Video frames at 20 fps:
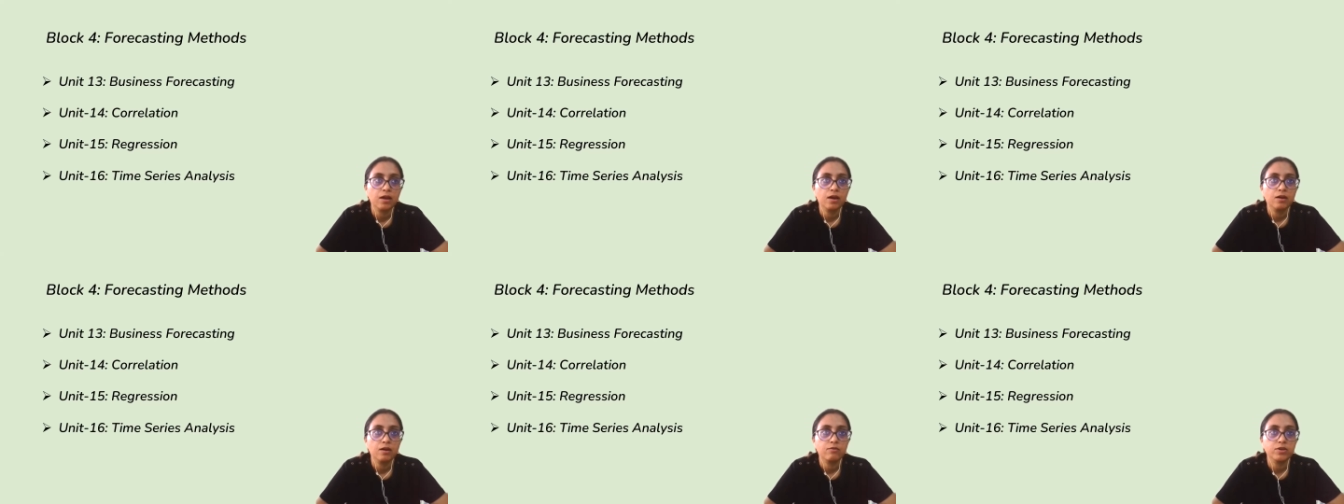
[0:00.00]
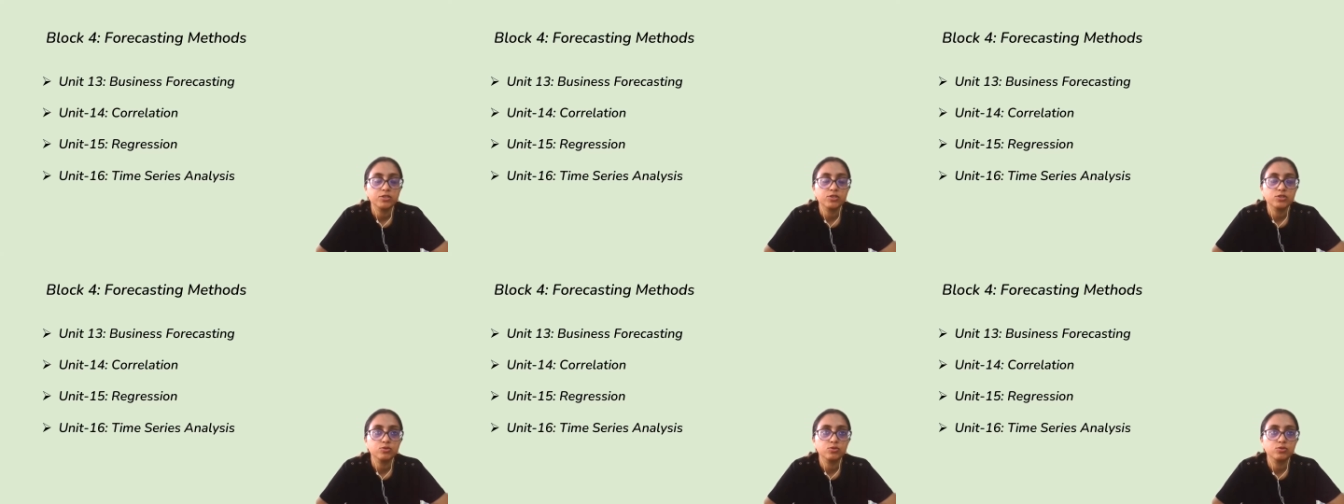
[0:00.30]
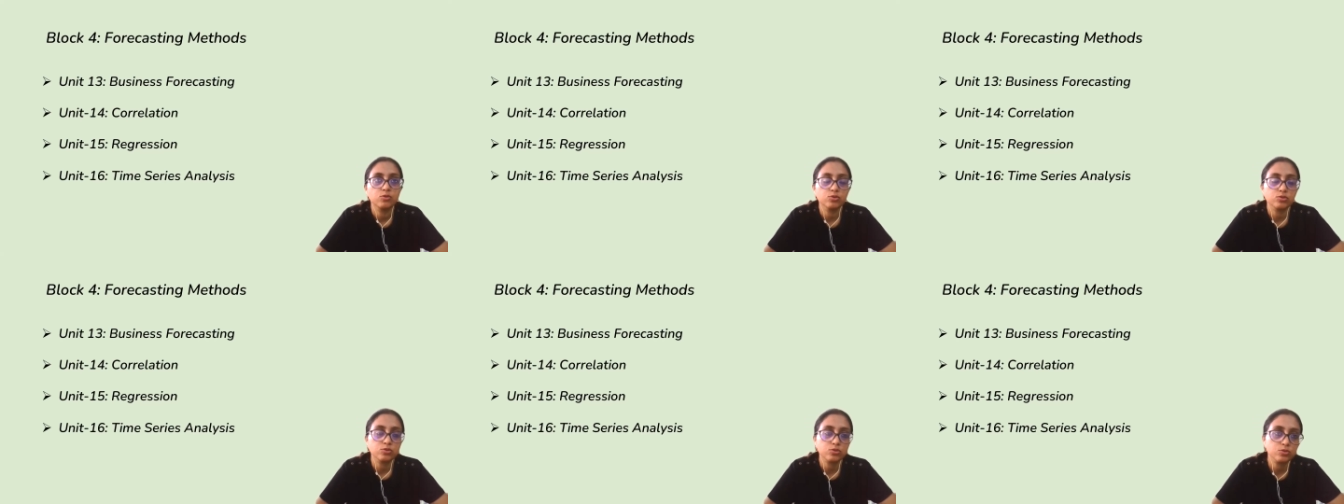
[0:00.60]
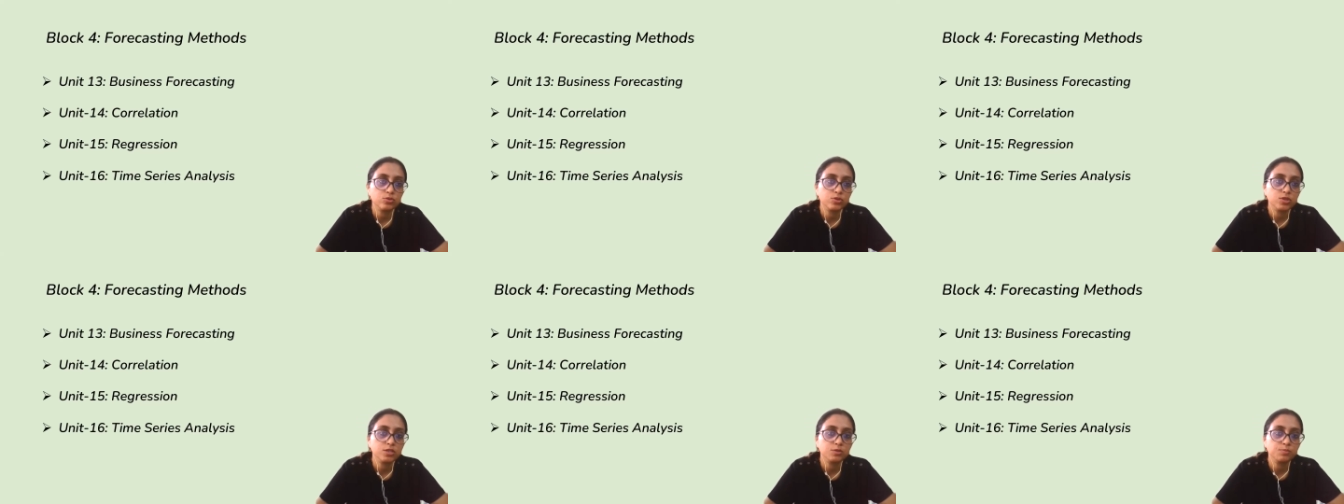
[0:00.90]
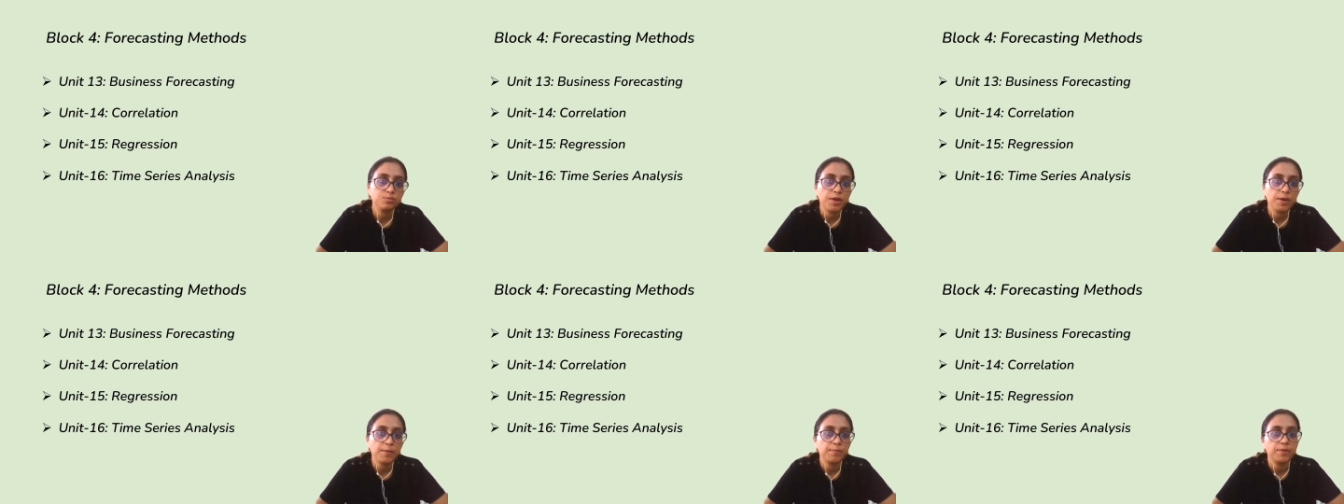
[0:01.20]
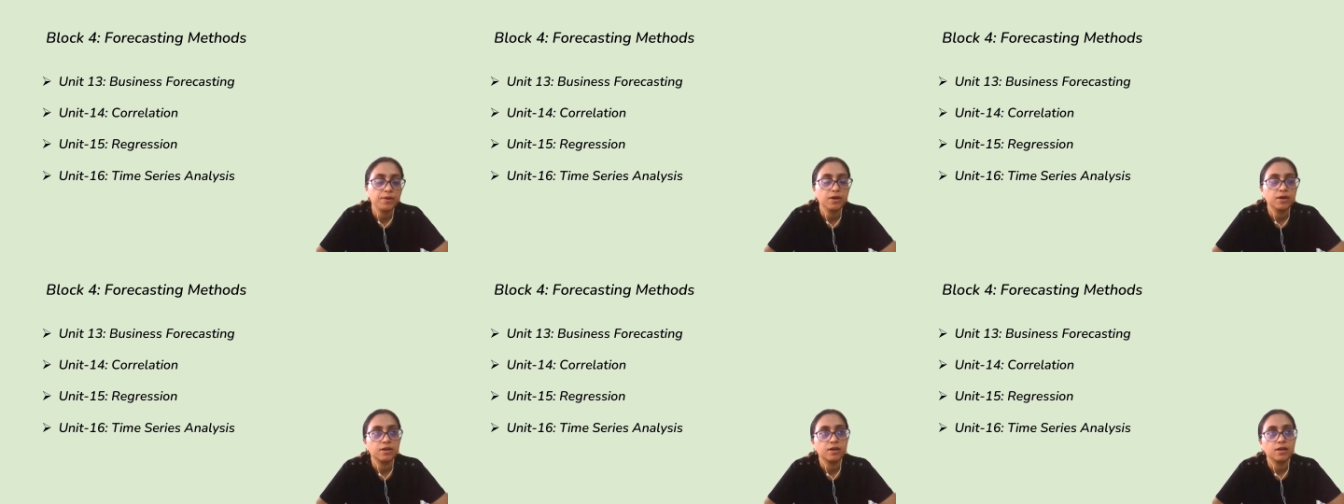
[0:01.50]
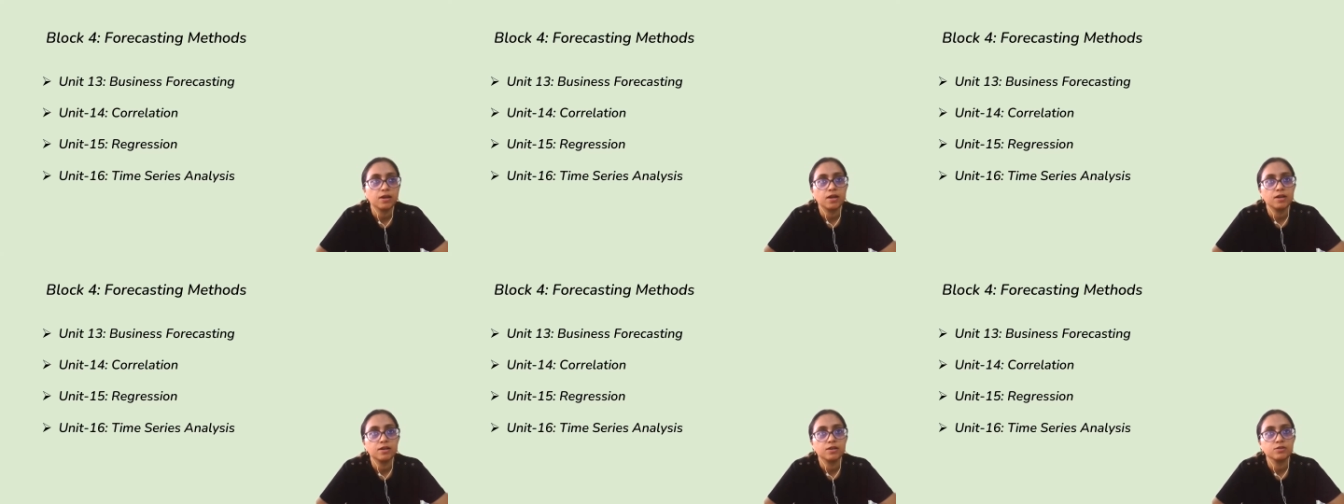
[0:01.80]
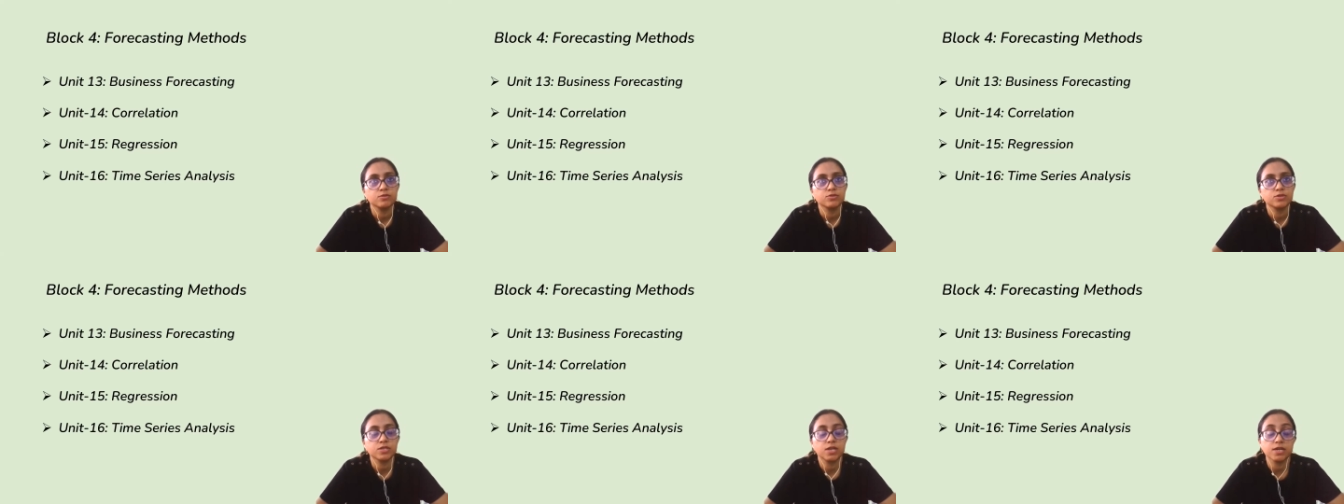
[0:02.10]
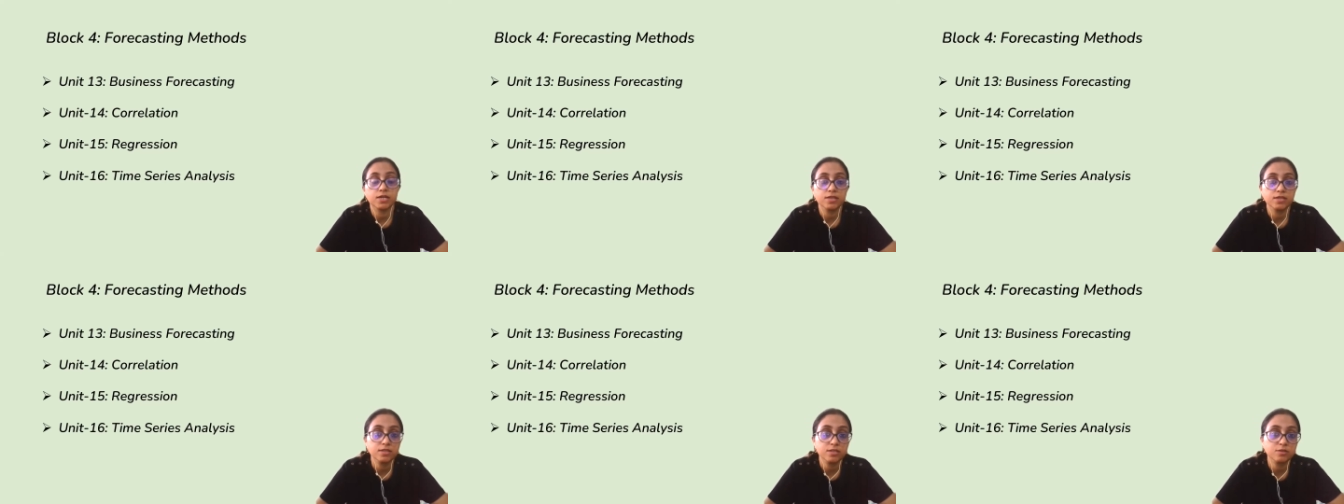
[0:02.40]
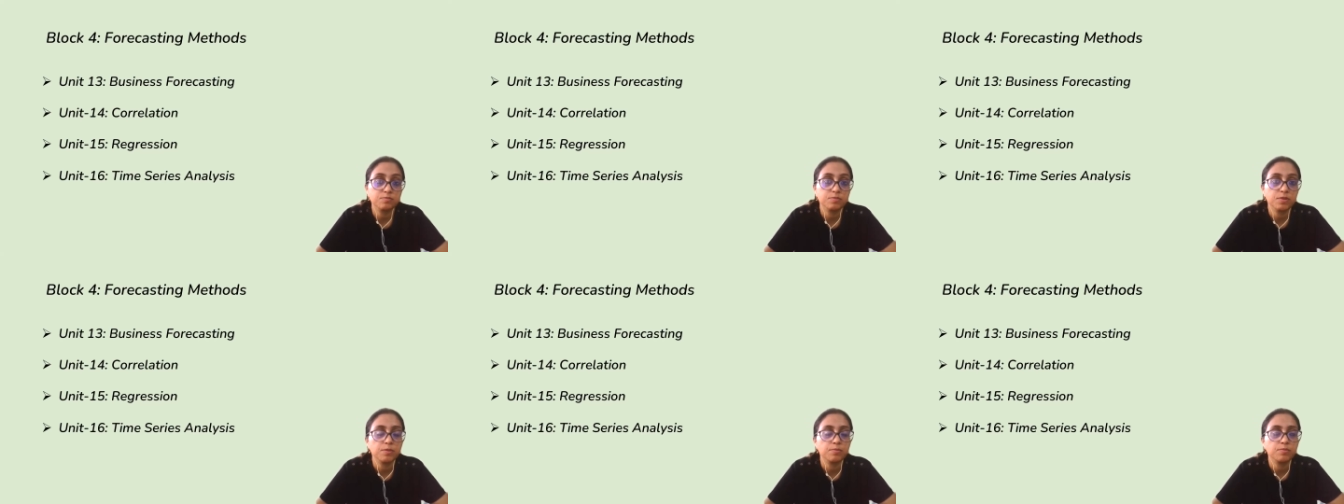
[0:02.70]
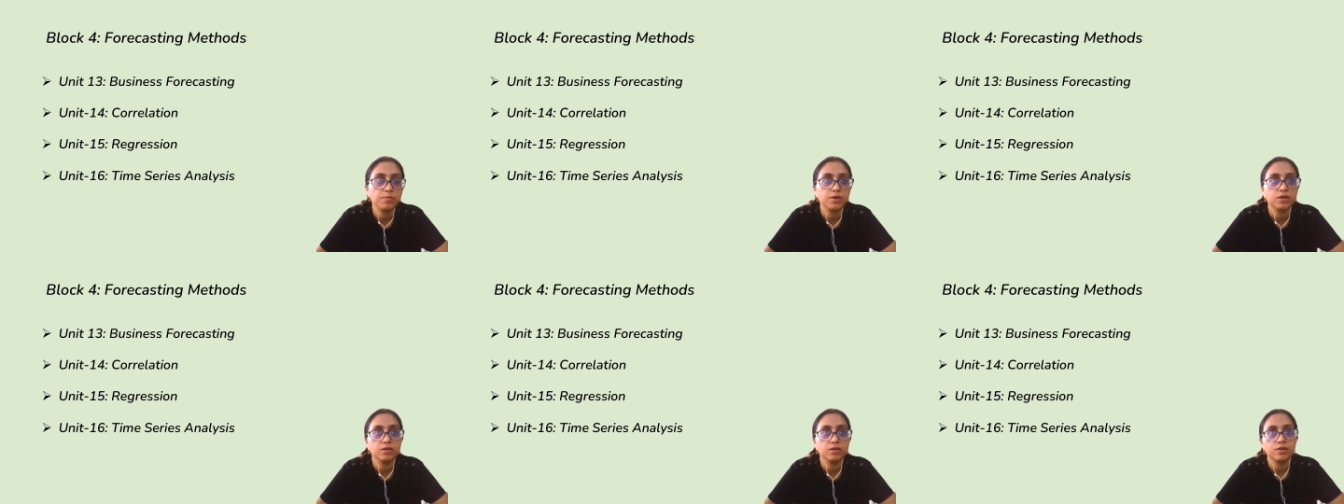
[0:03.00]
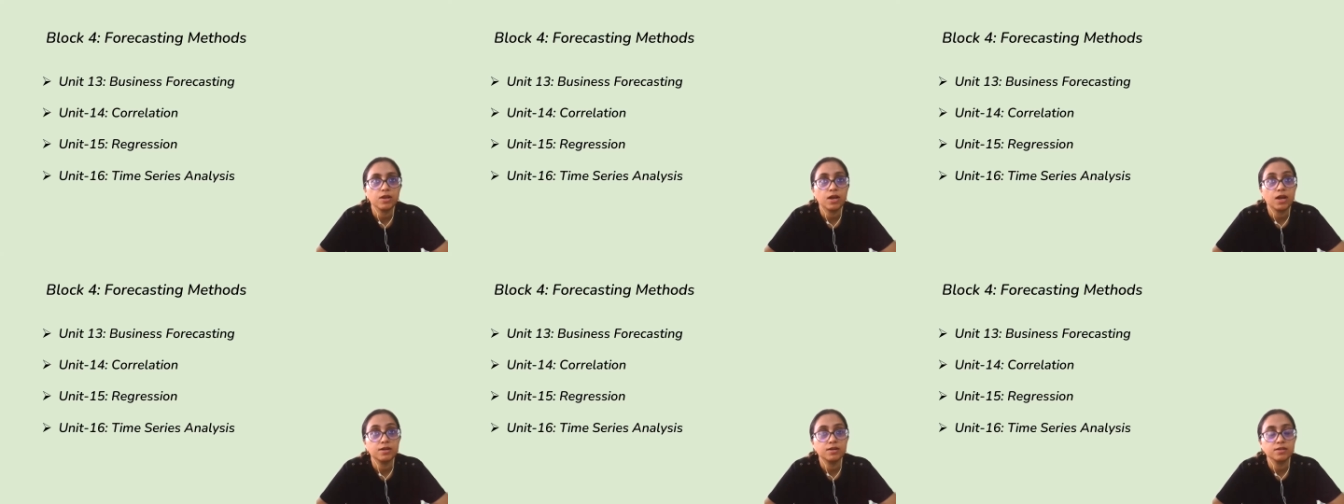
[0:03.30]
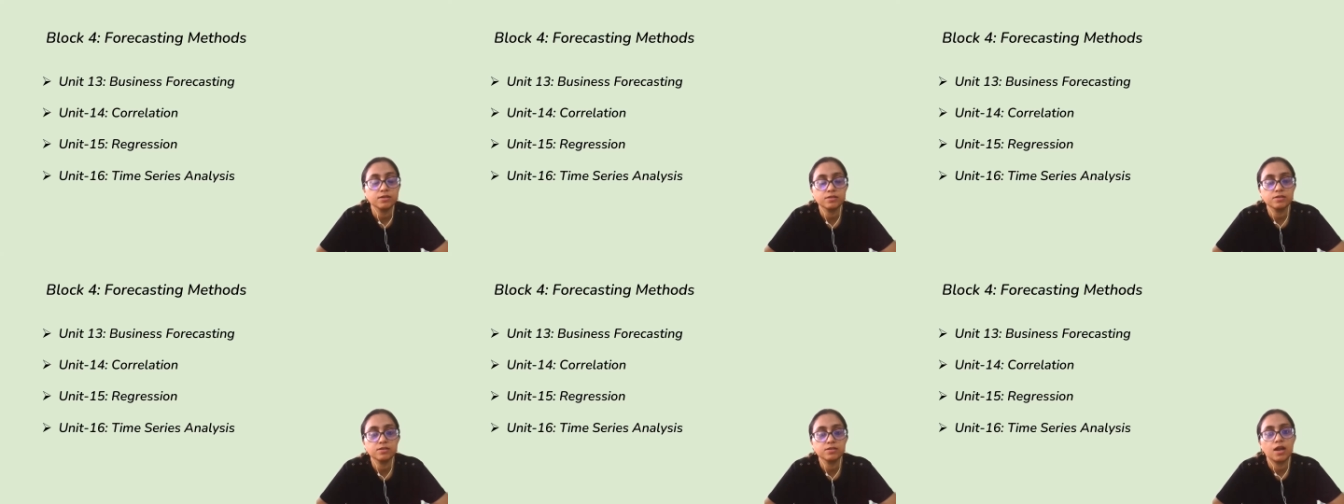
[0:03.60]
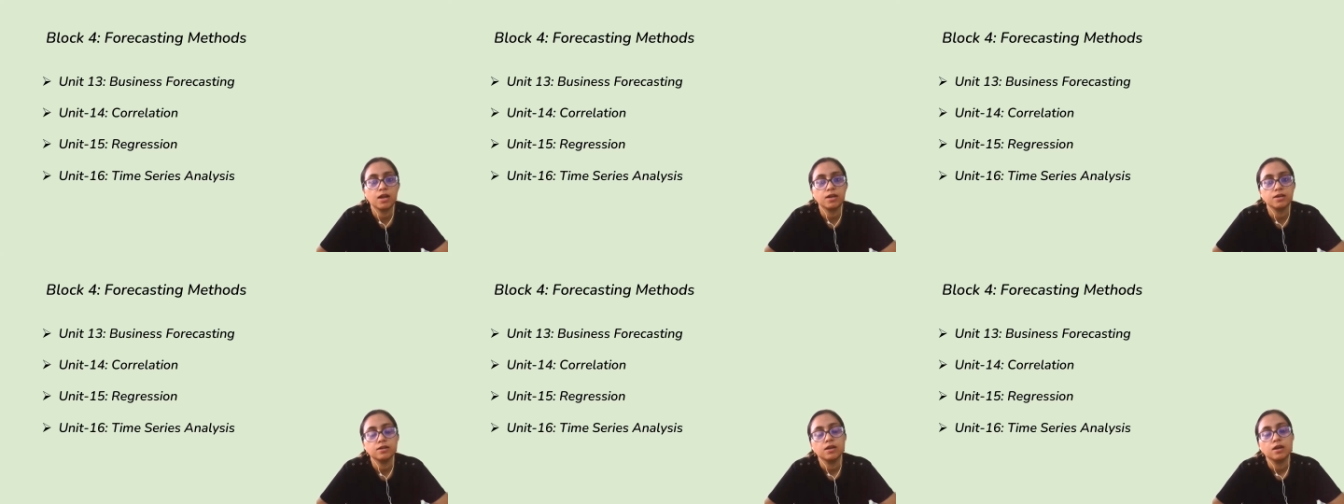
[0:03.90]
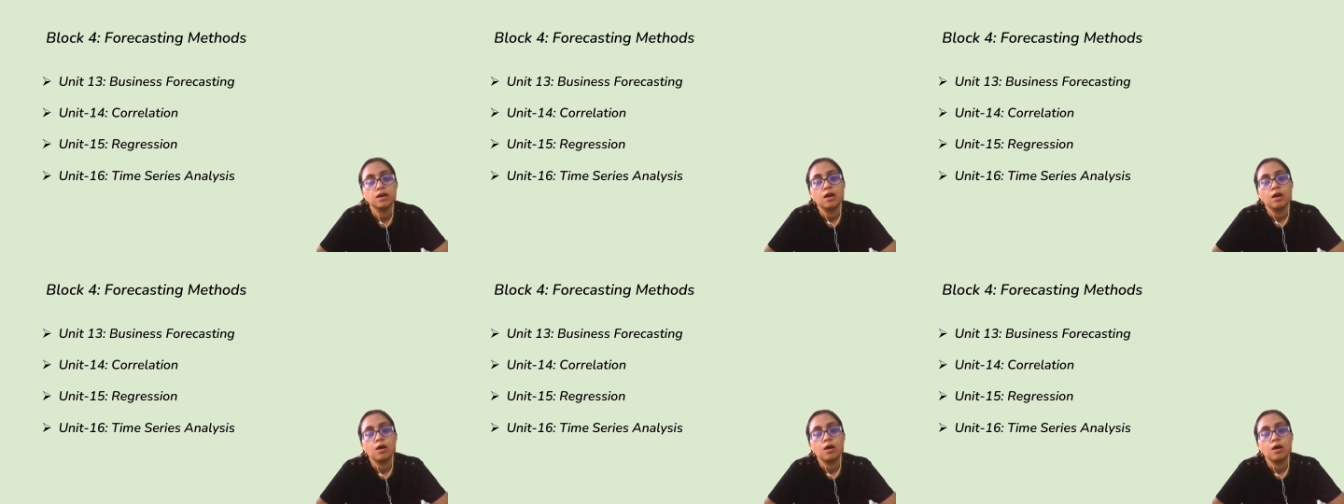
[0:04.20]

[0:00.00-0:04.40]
Once you go through this paper and you study this paper, you'll understand